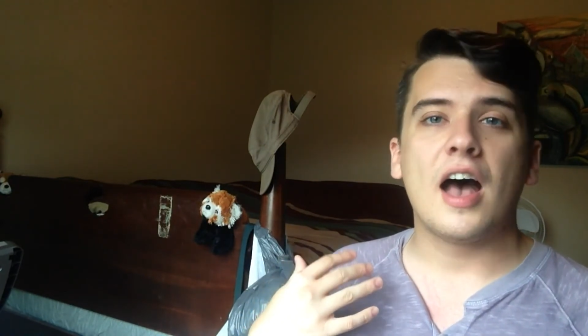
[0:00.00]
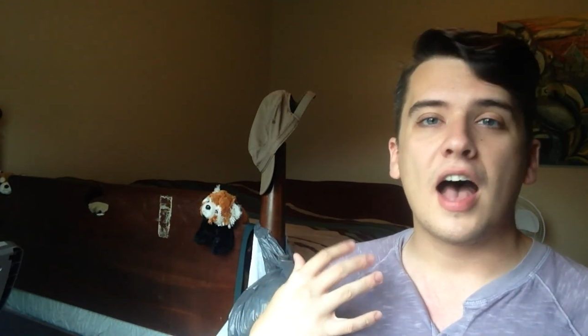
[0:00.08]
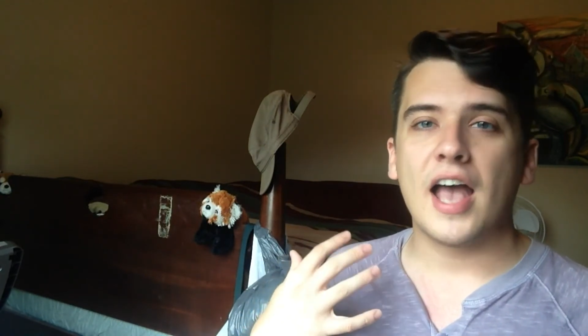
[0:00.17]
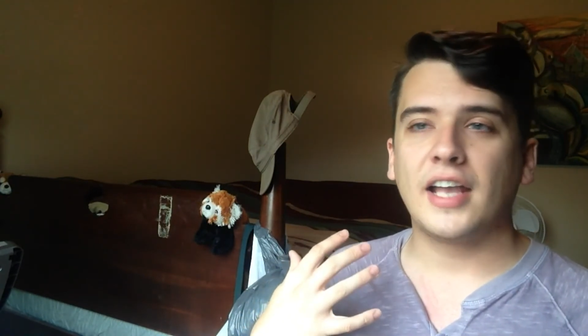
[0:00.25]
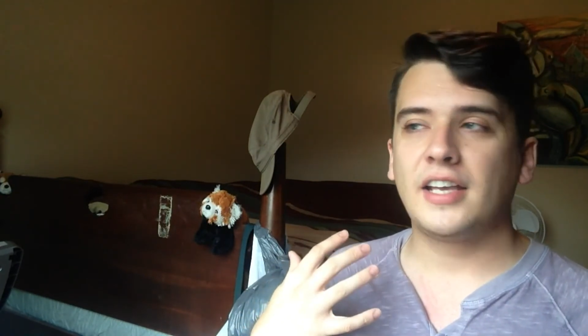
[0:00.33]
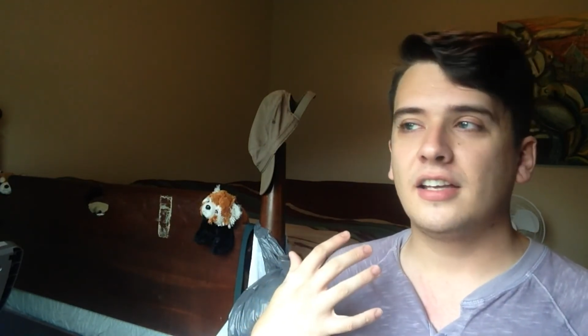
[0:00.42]

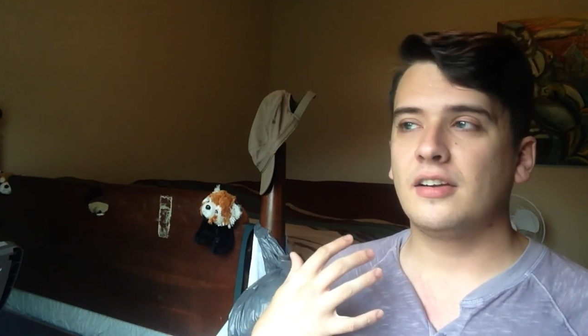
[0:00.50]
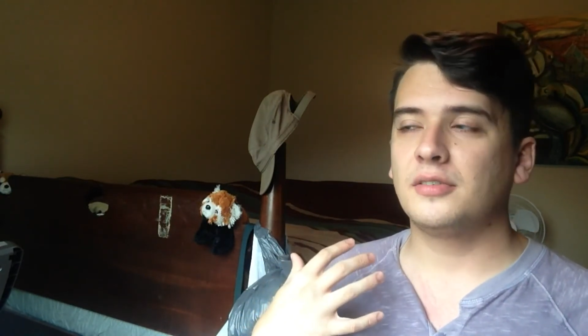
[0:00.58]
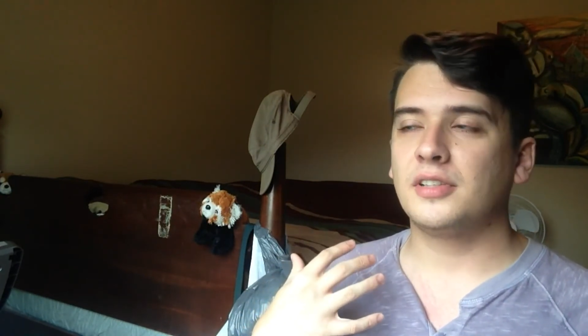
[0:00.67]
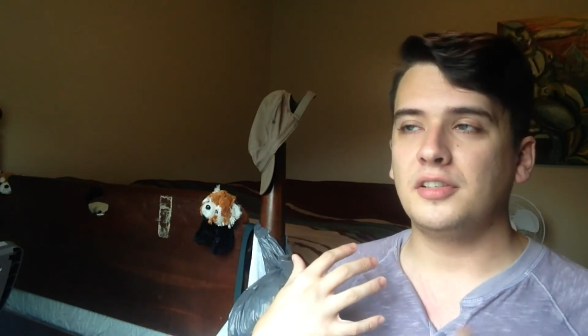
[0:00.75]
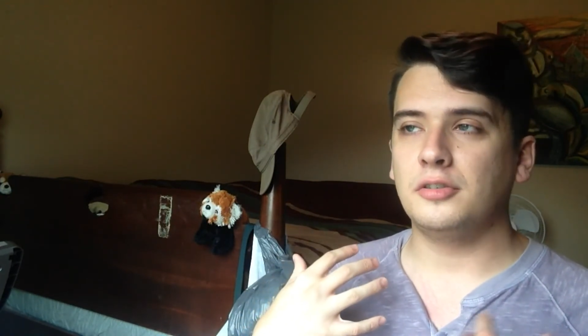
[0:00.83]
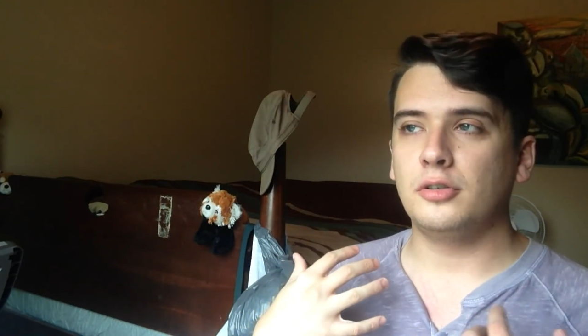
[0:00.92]
I can
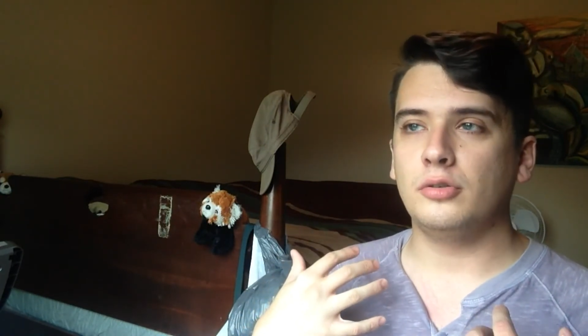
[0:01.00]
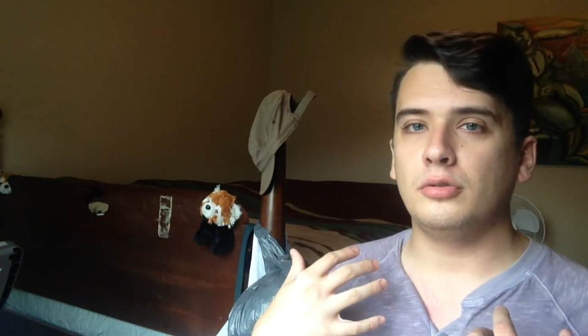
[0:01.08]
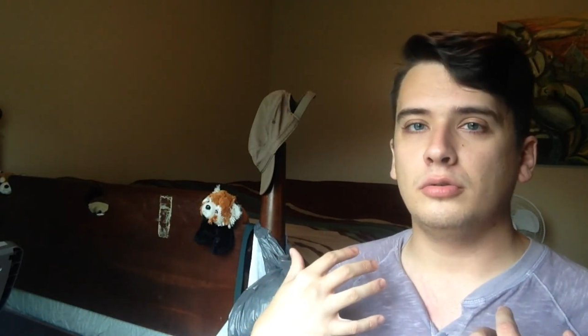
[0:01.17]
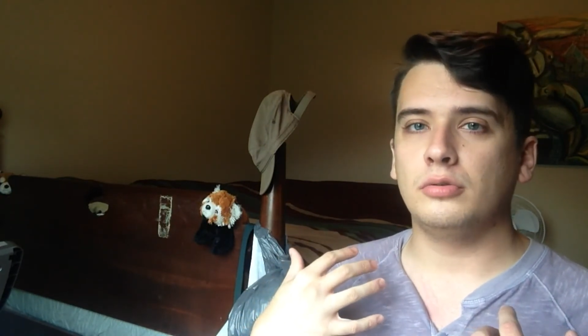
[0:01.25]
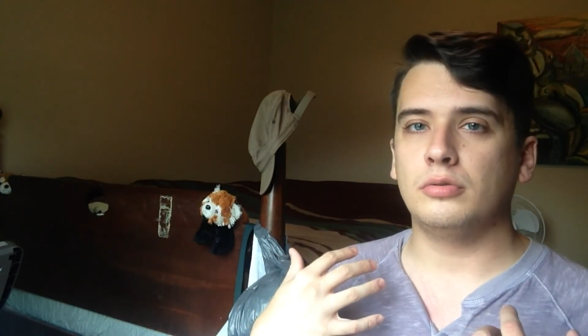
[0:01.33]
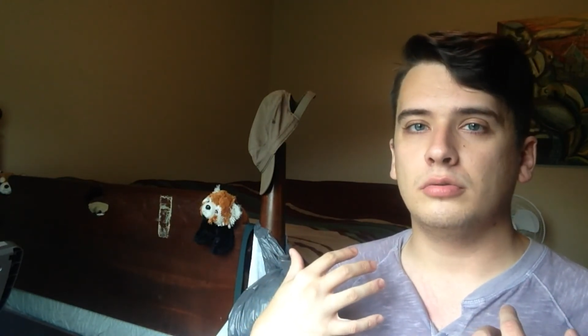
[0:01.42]
only
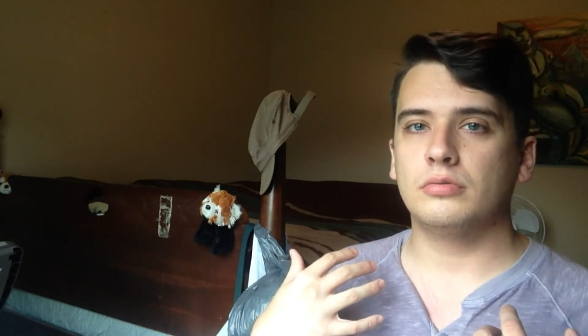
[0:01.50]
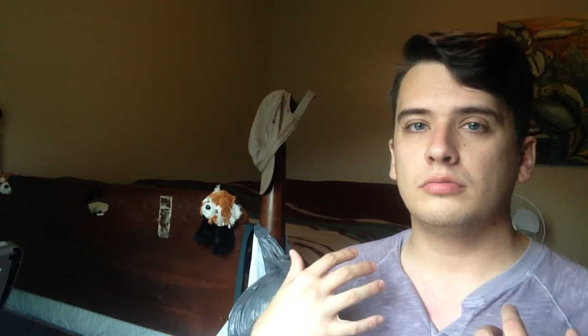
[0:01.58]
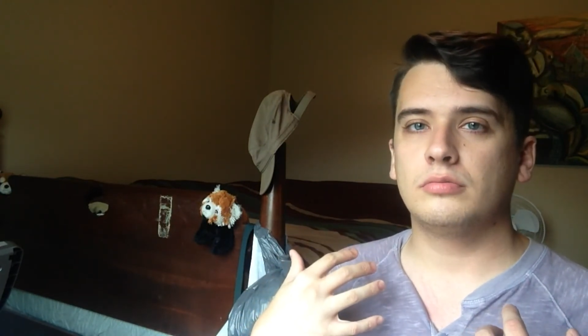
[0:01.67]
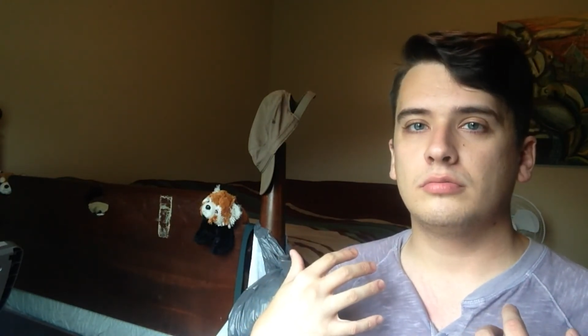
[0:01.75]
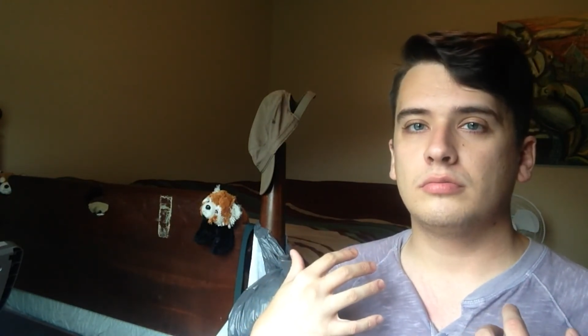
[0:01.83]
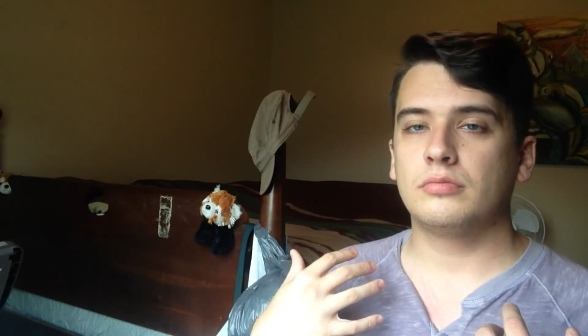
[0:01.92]

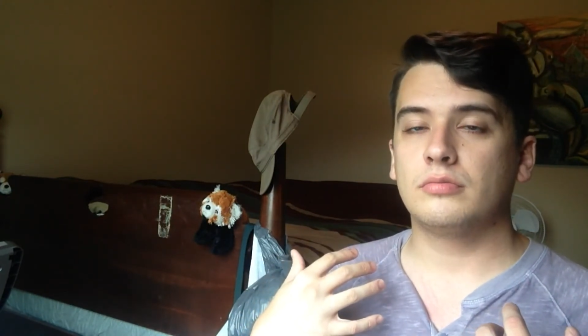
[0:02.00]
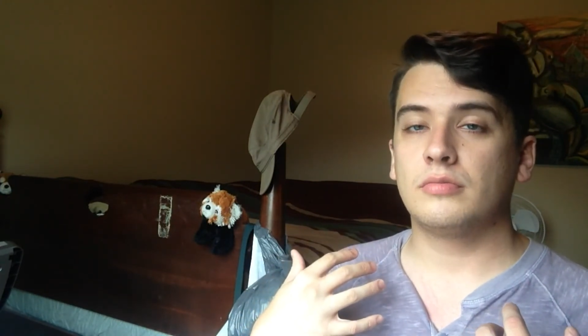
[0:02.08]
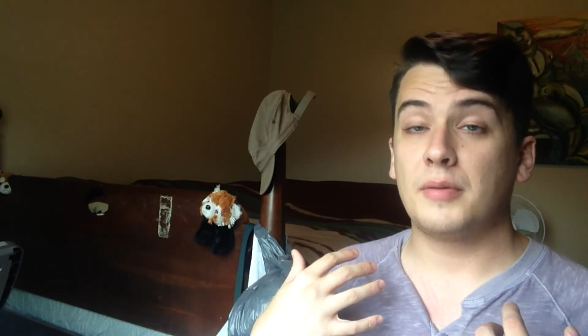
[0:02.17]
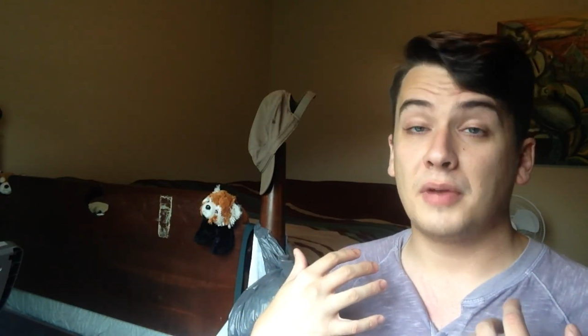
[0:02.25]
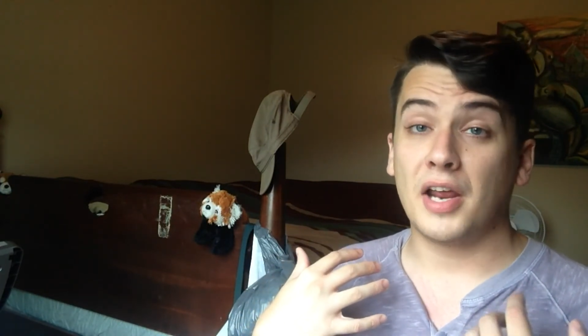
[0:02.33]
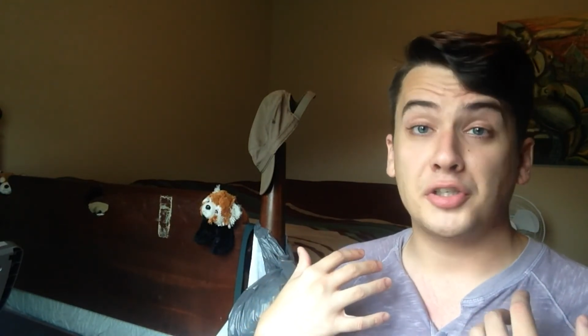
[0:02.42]

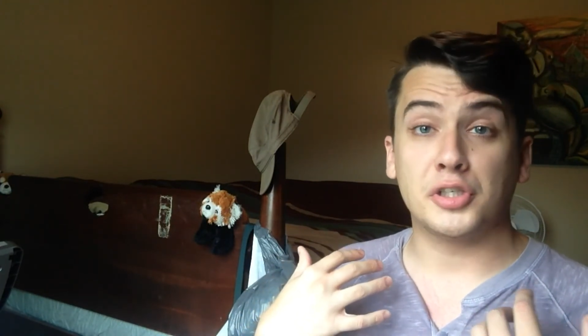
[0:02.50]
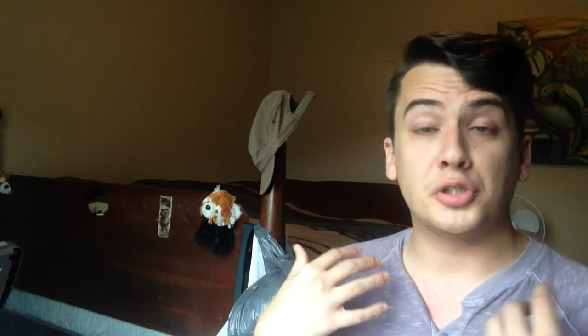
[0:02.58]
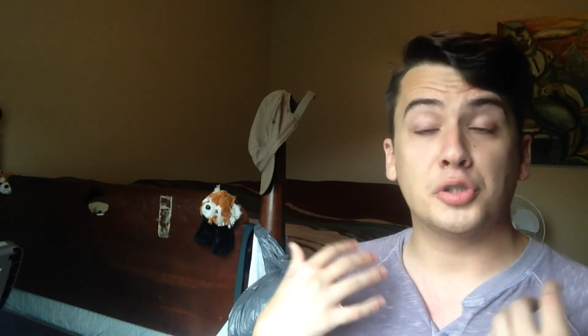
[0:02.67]
I should